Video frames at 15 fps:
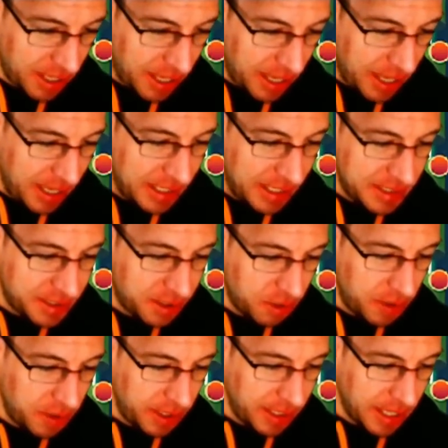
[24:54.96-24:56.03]
It is
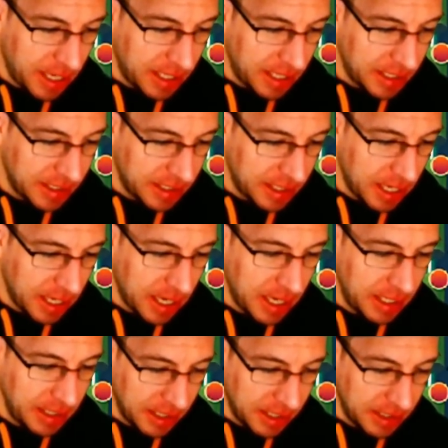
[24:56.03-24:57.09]
going a
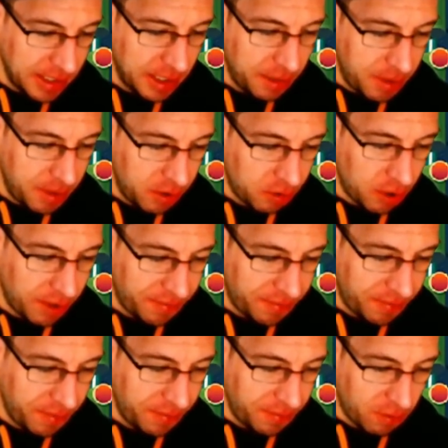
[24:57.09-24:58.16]
little bit rough
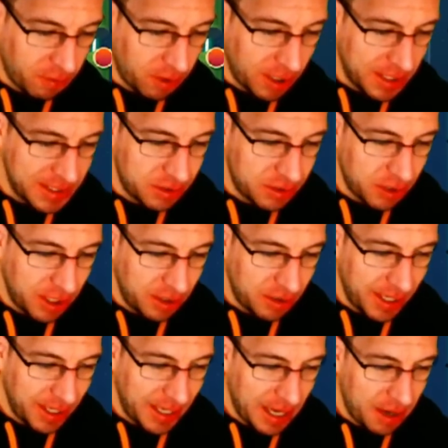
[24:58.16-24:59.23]
for us
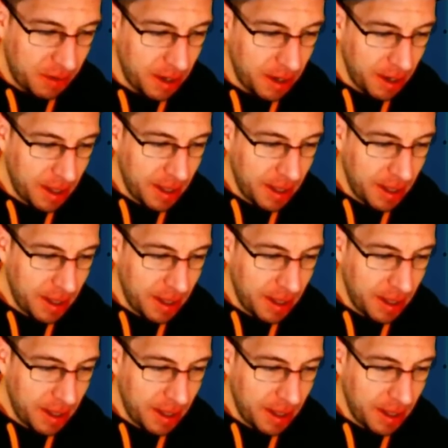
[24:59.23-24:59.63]
right now.